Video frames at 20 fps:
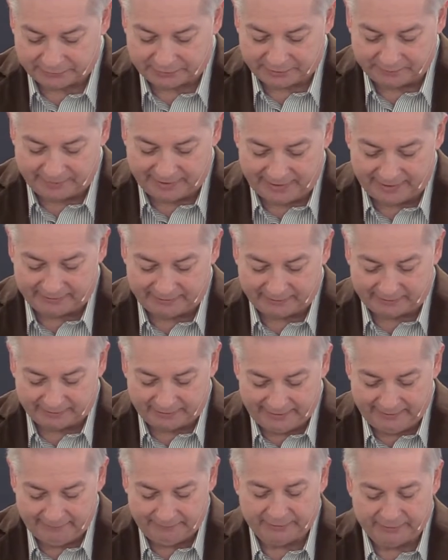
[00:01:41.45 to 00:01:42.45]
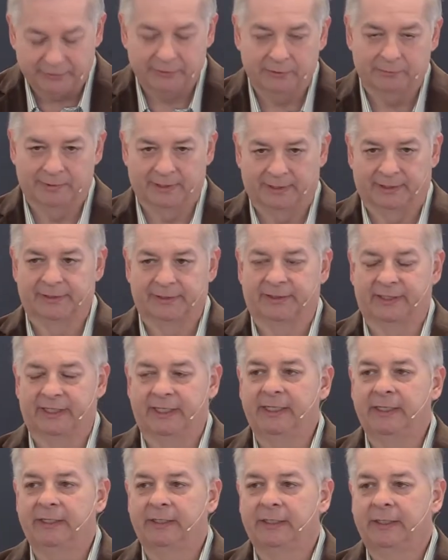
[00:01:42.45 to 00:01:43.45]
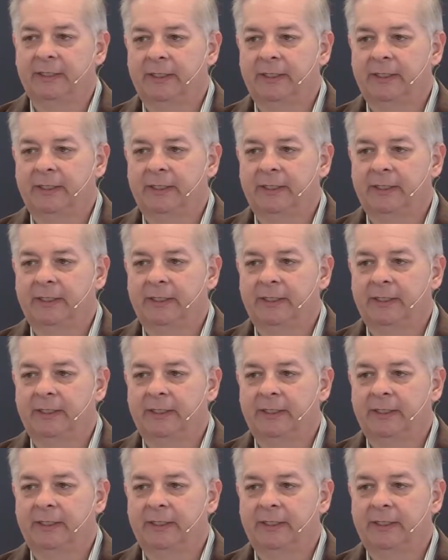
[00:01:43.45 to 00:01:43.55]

command to live with humility